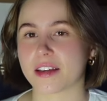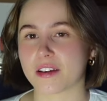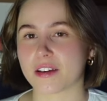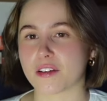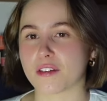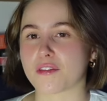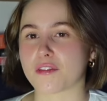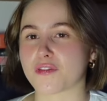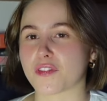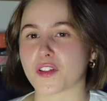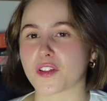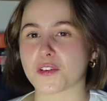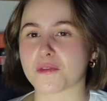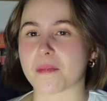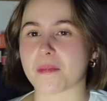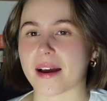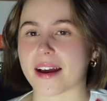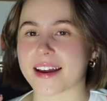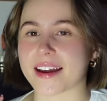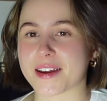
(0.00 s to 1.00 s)
full of
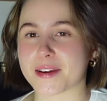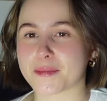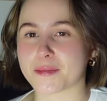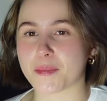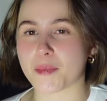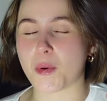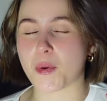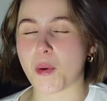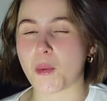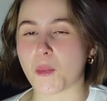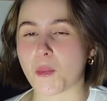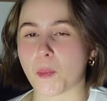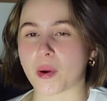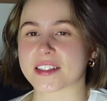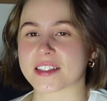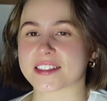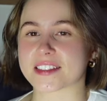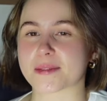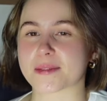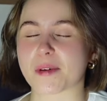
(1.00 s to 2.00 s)
my
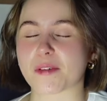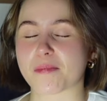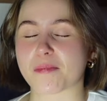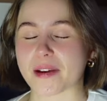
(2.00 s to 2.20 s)
wisdom of my